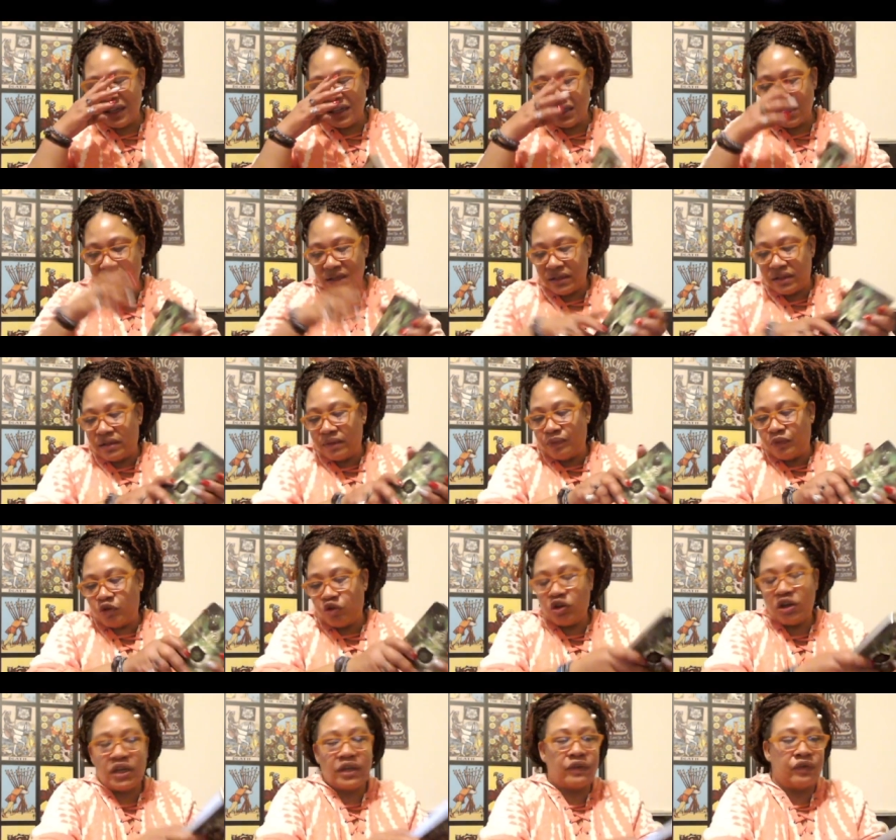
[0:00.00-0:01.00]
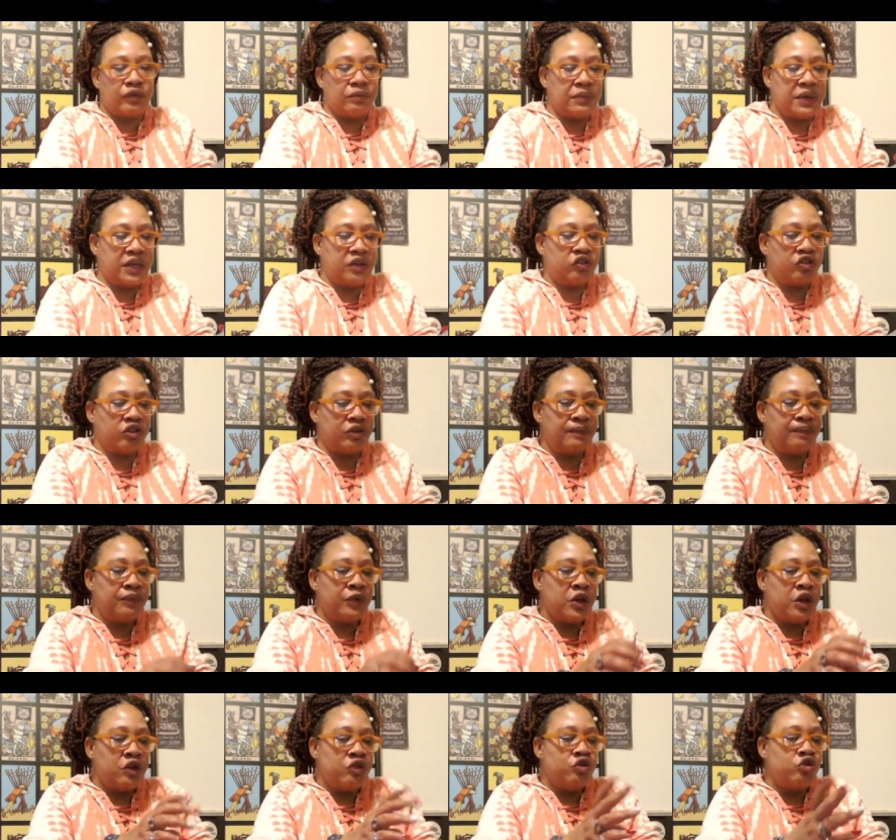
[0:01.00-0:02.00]
against some transformation.
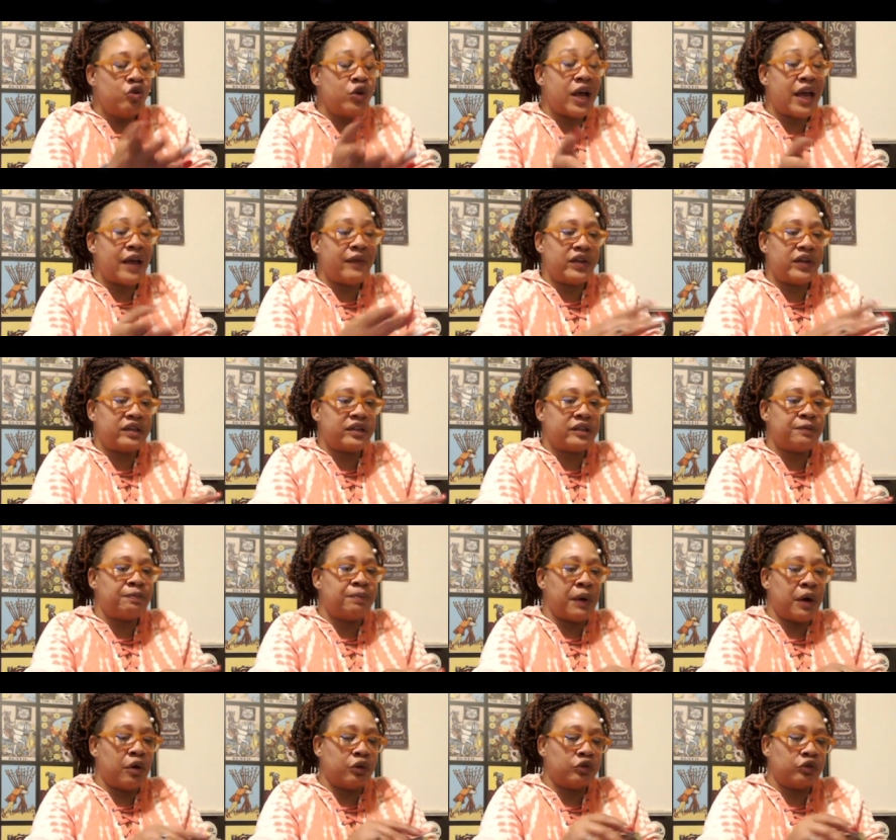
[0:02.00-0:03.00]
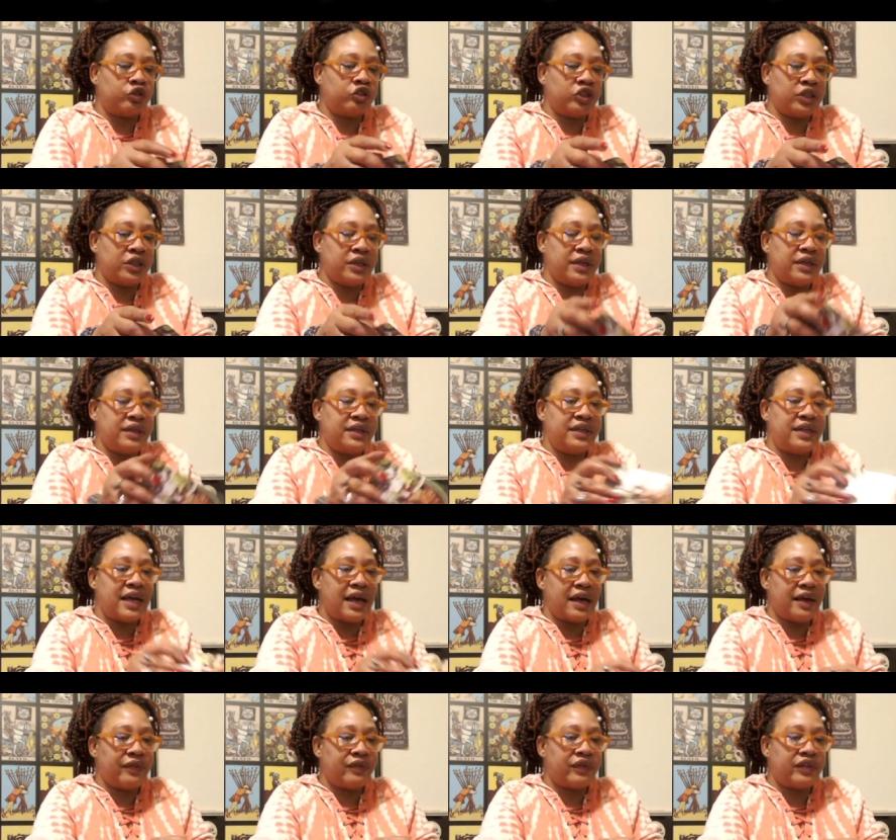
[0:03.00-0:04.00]
You have expulsion and
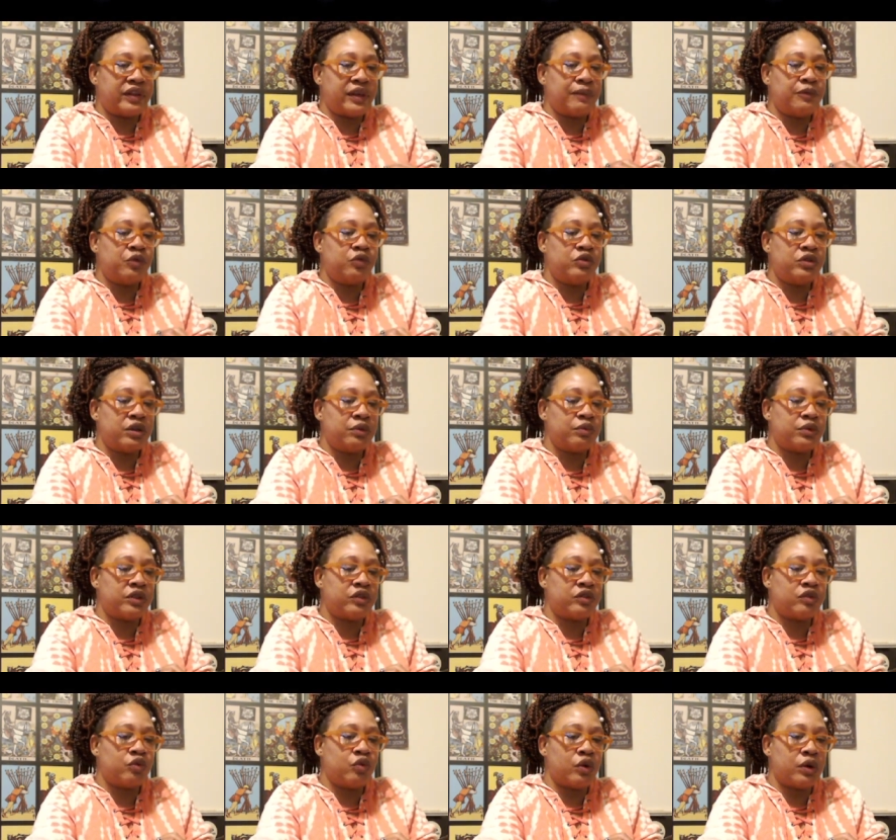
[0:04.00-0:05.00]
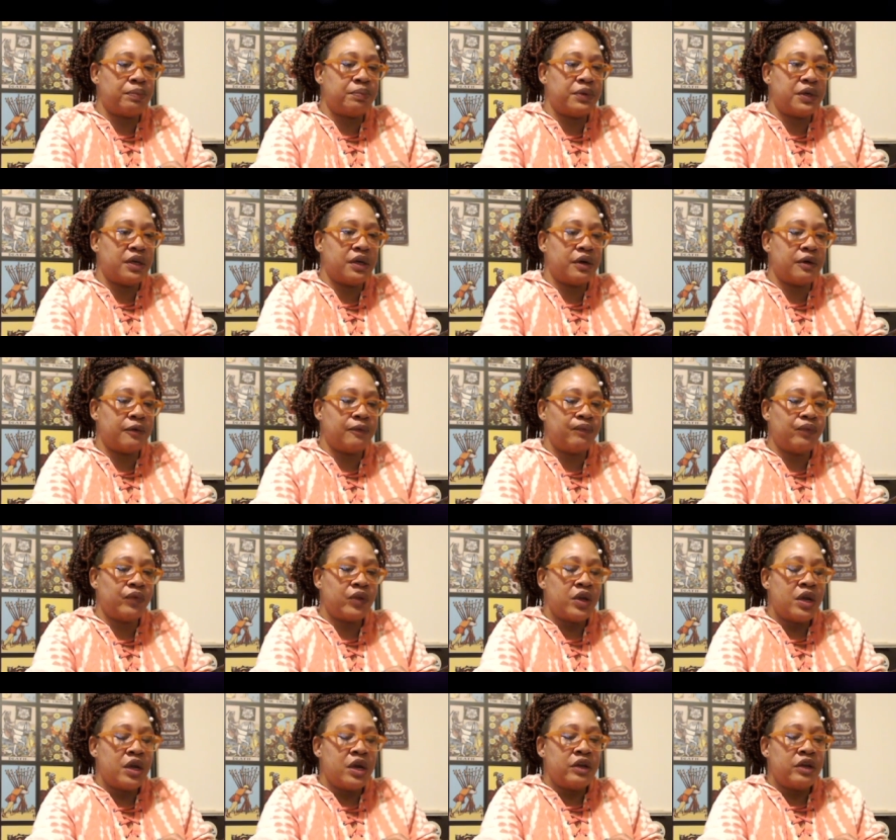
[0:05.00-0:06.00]
death. Some of you done with a Scorpio.
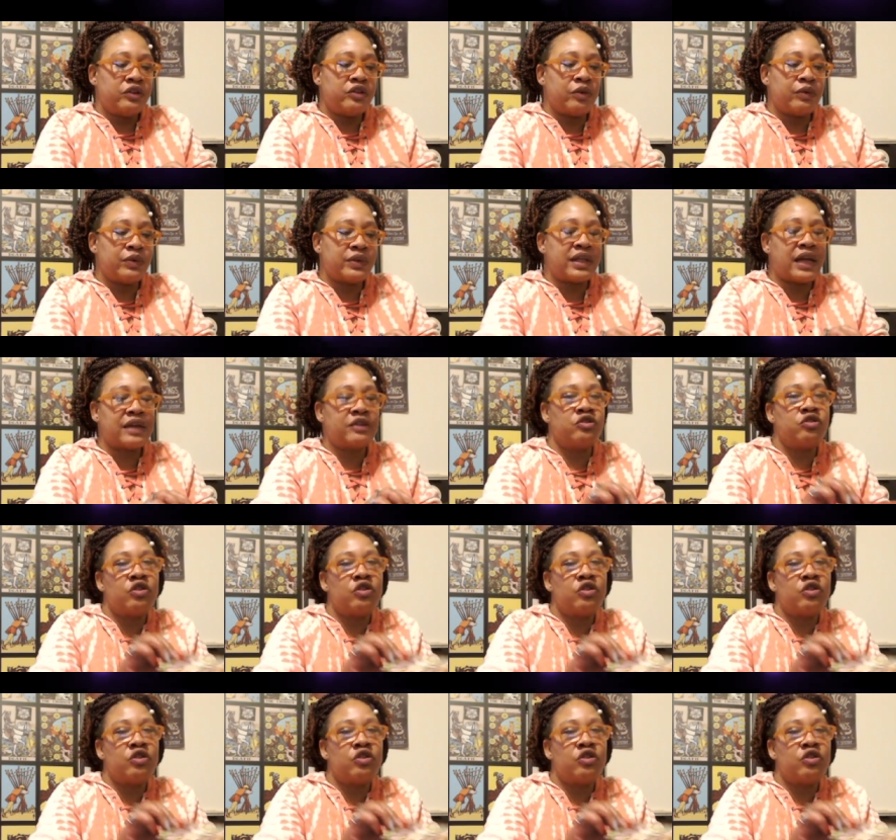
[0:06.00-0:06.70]
So it's like you